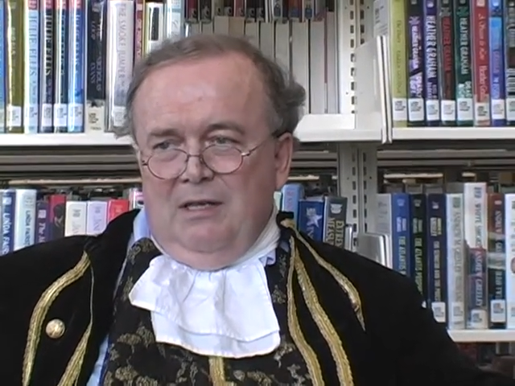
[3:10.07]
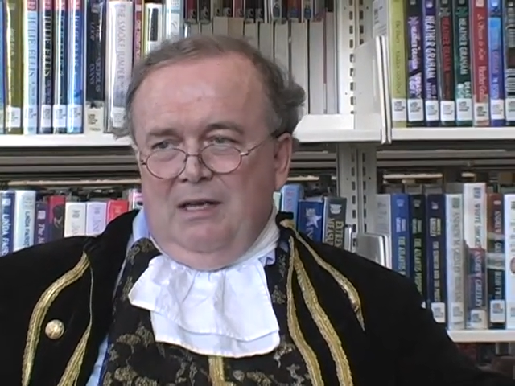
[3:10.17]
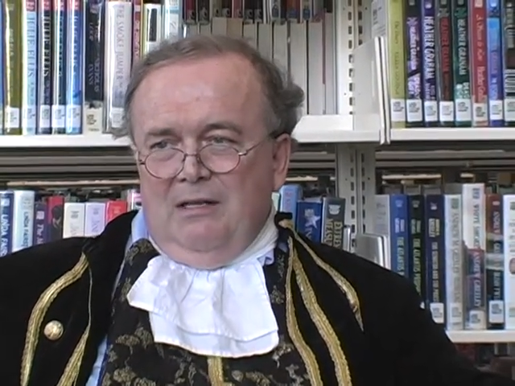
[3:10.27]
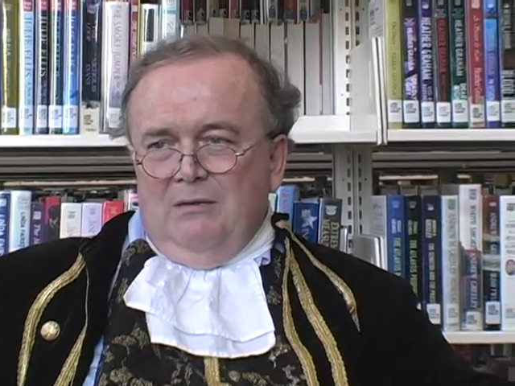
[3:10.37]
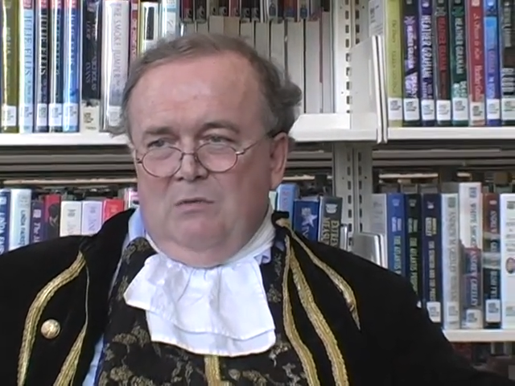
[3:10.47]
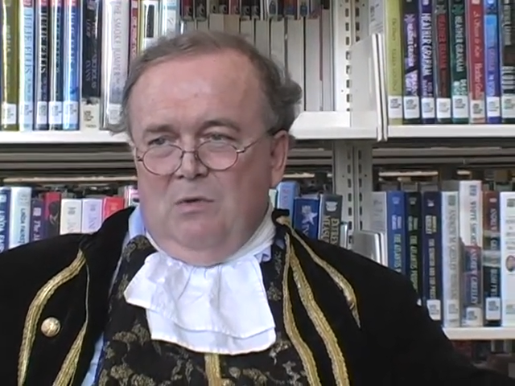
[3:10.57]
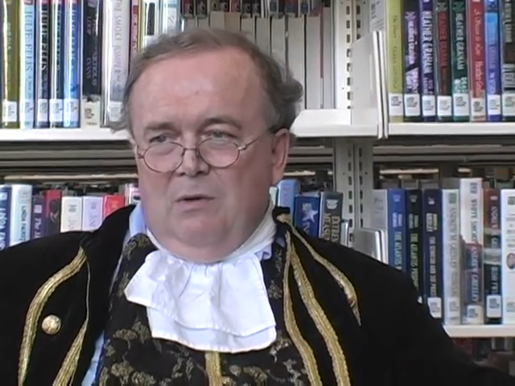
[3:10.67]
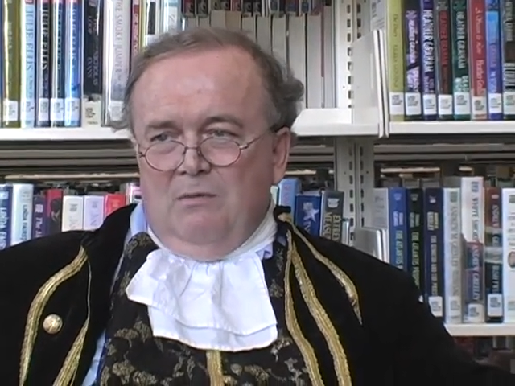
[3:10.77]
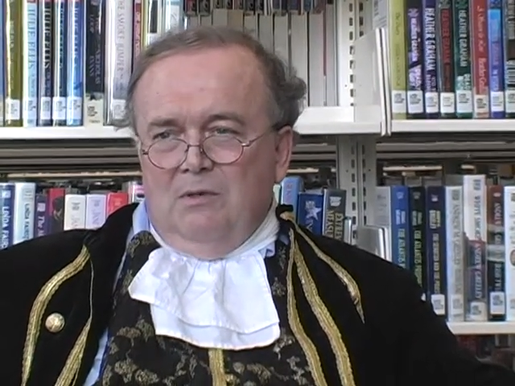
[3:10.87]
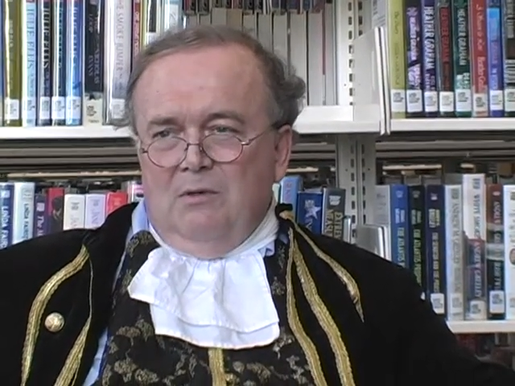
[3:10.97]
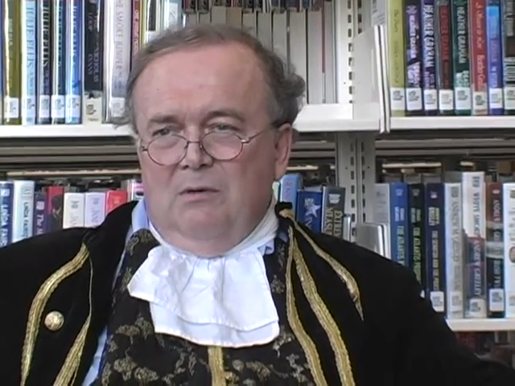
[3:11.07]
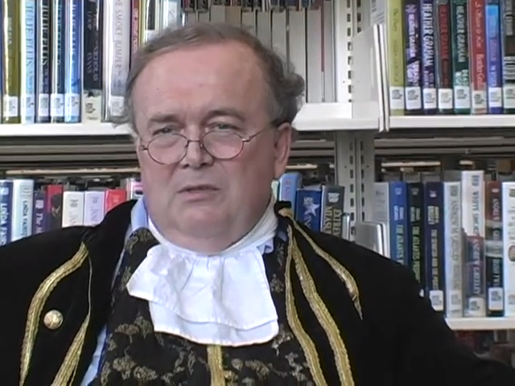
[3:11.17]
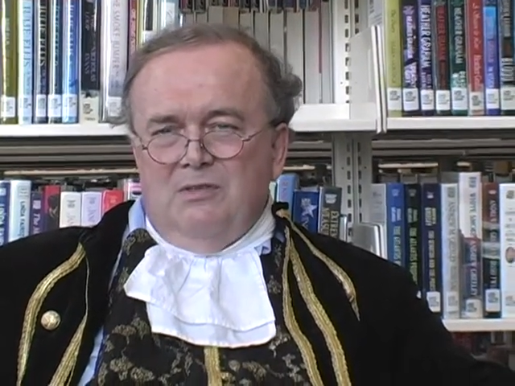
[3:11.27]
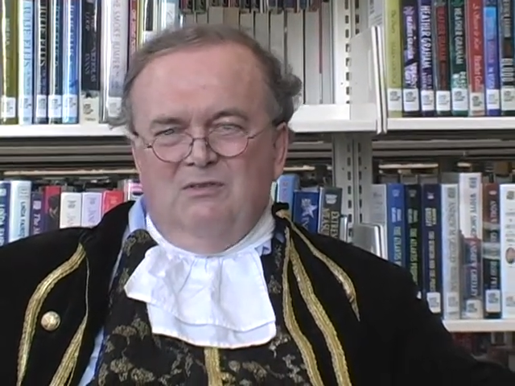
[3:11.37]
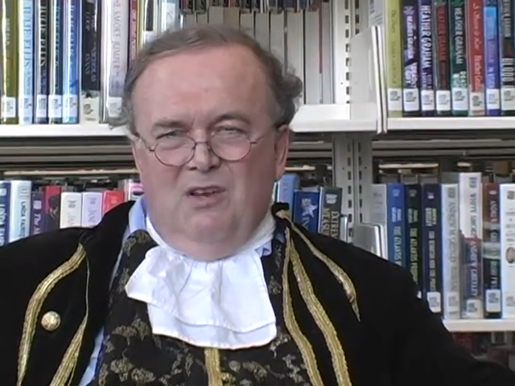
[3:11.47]
and the more you
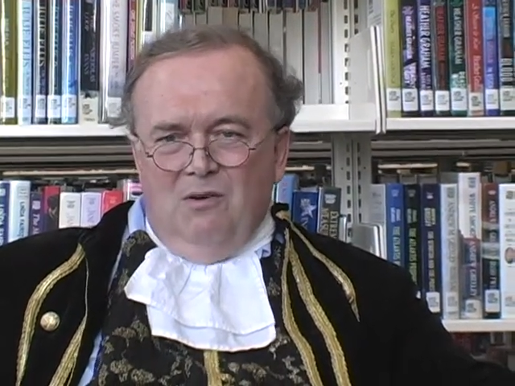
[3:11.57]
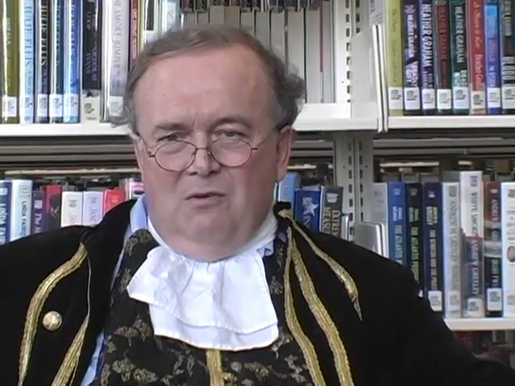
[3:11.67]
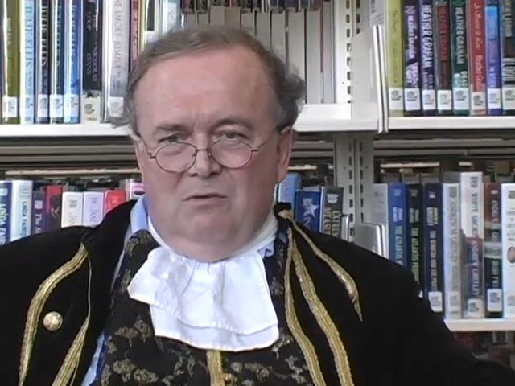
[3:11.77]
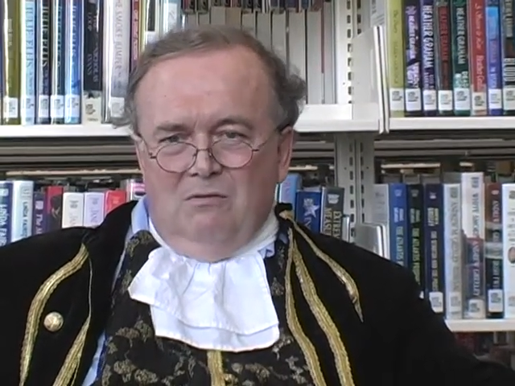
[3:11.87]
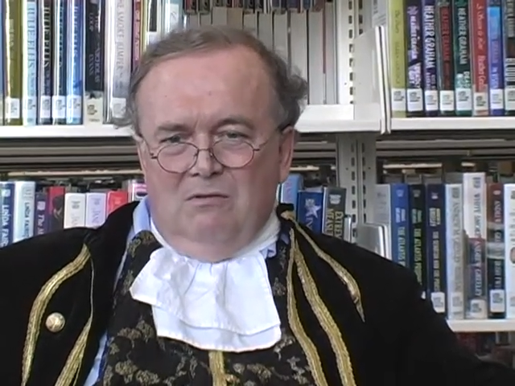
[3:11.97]
also know